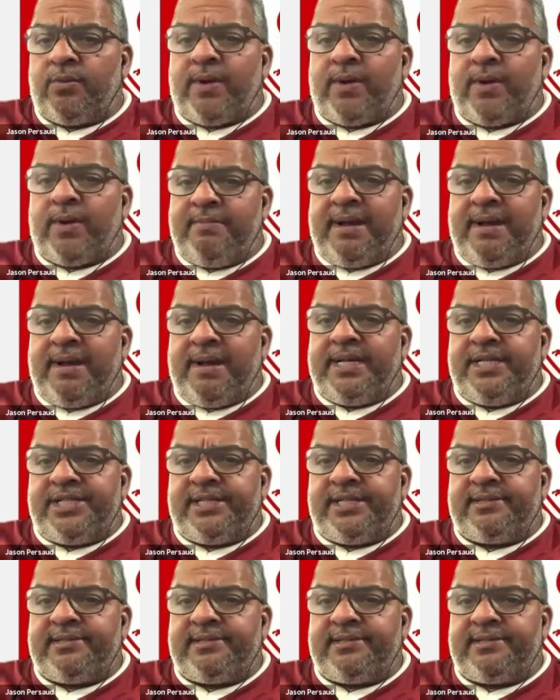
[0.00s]
the way he
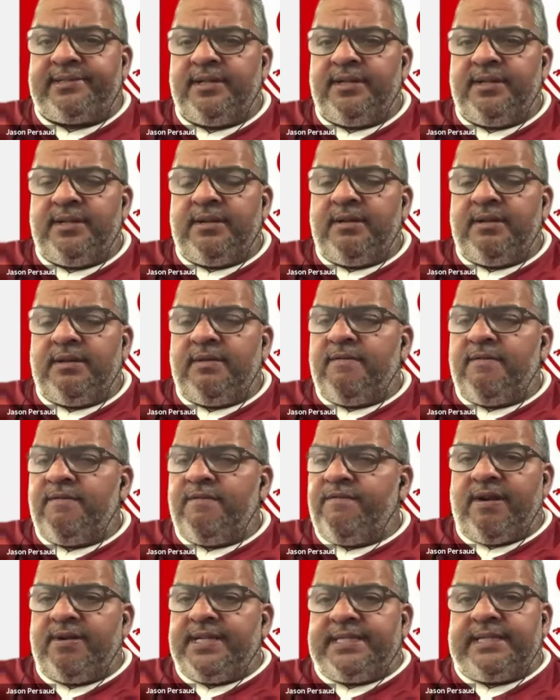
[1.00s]
manages.
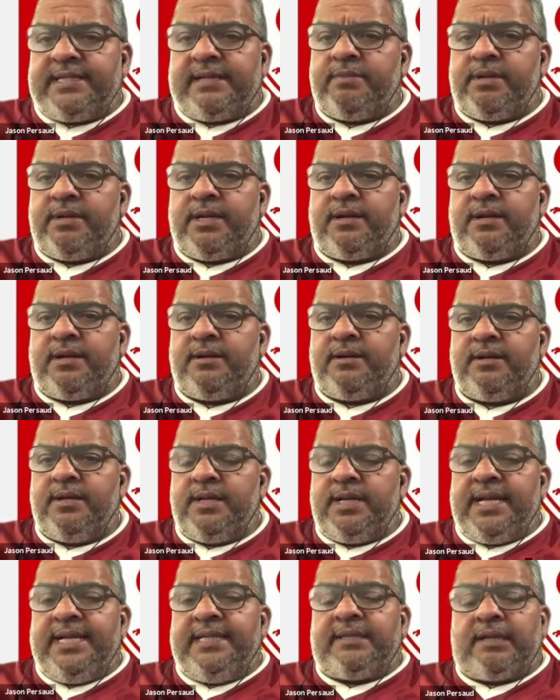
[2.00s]
Very similar.
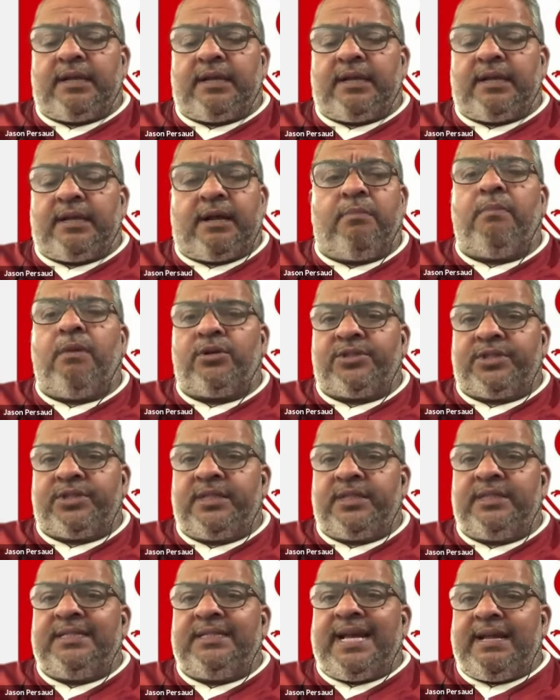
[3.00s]
He's like a
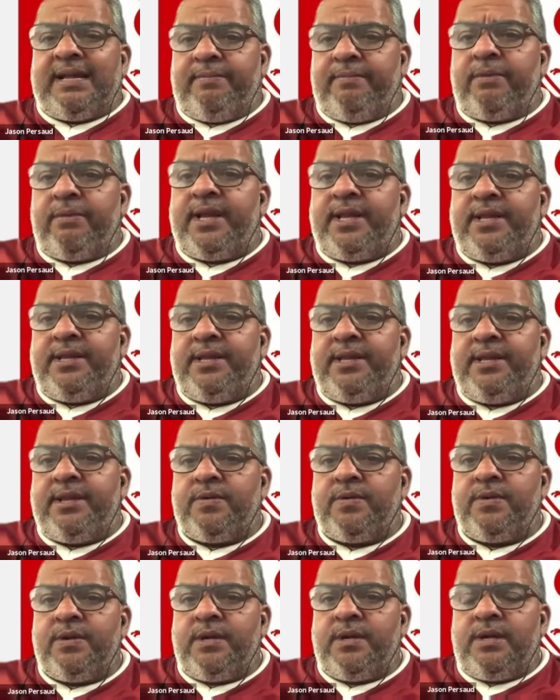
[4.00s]
modern-day
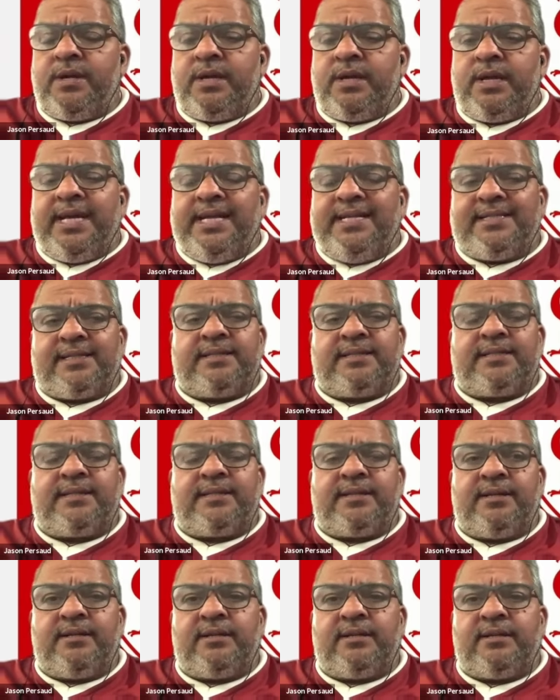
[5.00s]
Mourinho. He just
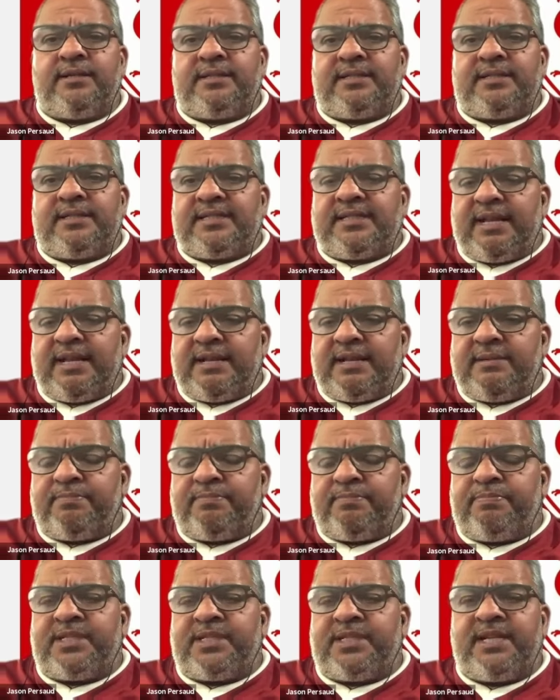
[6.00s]

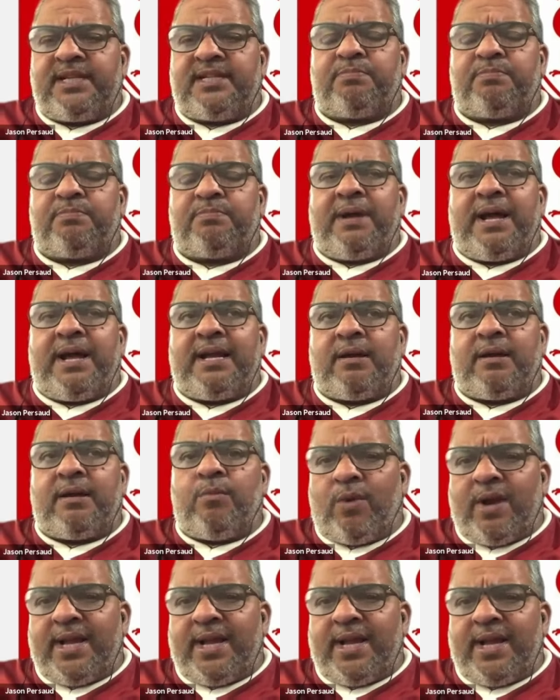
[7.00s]
sits back
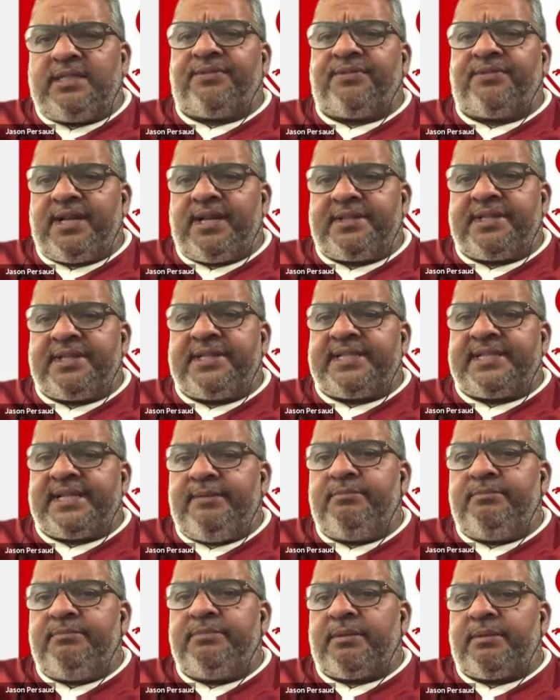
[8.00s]
and waits for the other
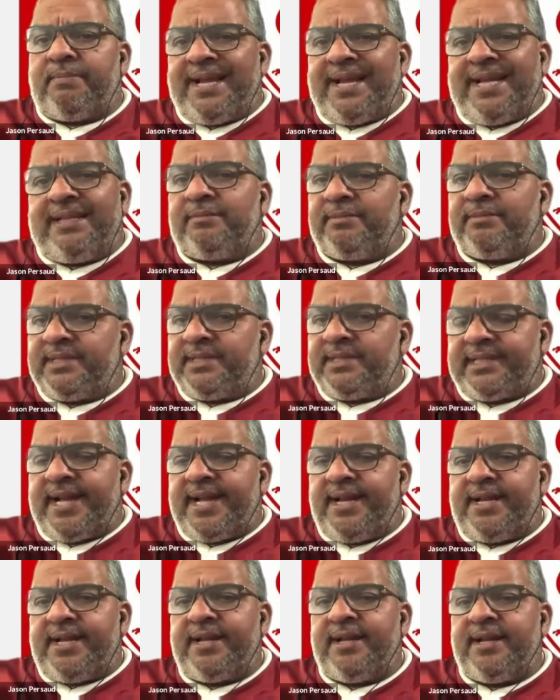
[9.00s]
team to make the
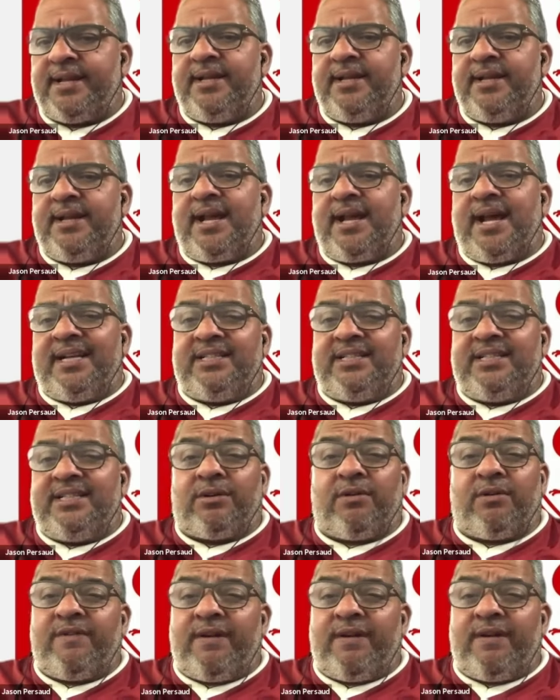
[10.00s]
mistake. And he's
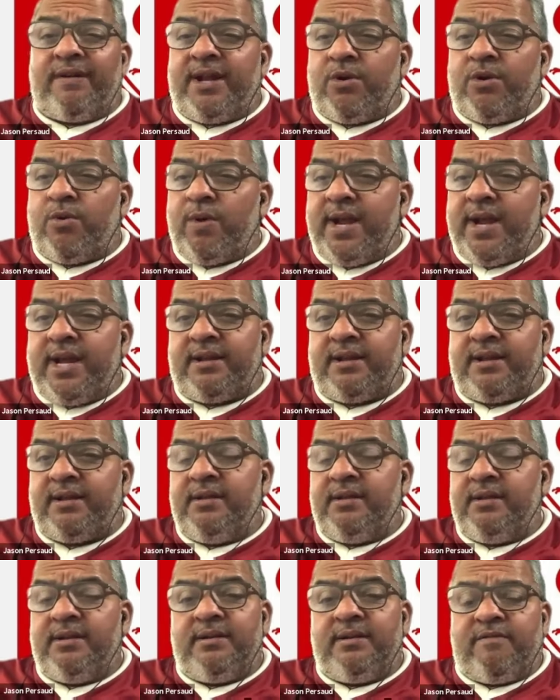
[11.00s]
got very quick,
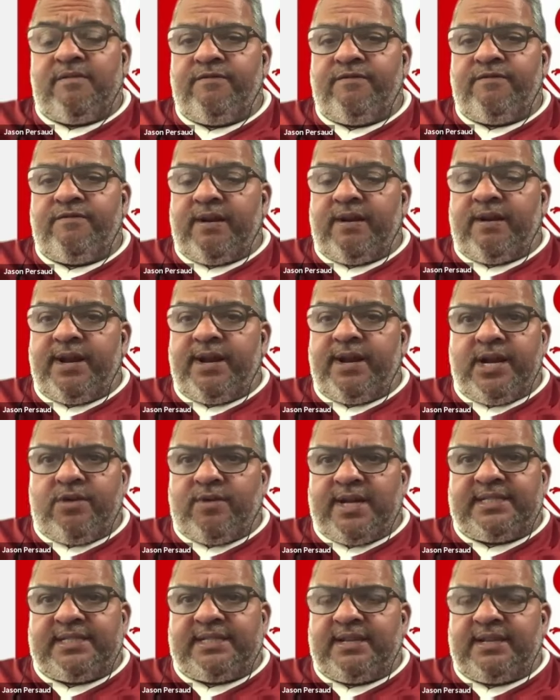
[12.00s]
very
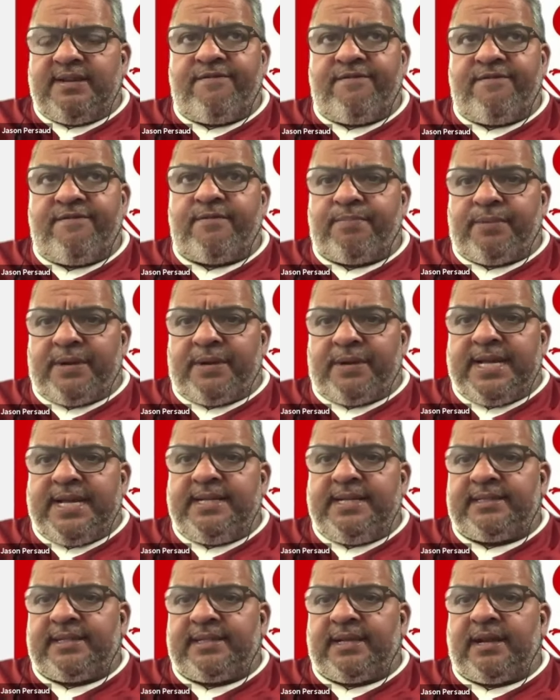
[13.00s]
aggressive
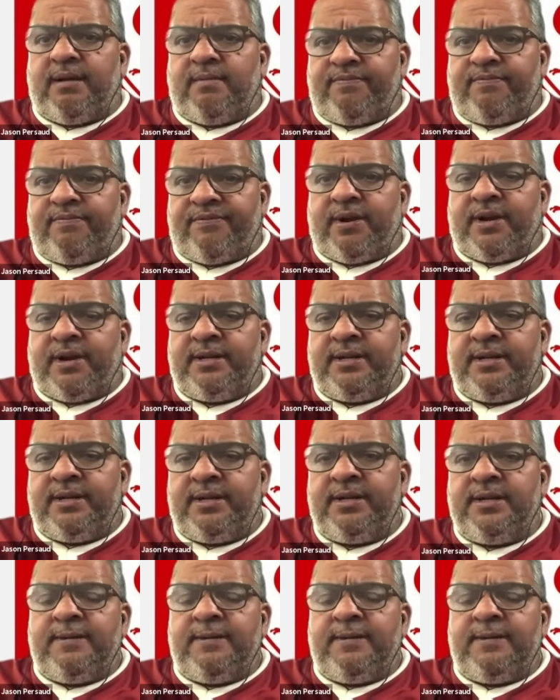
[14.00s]
players up front,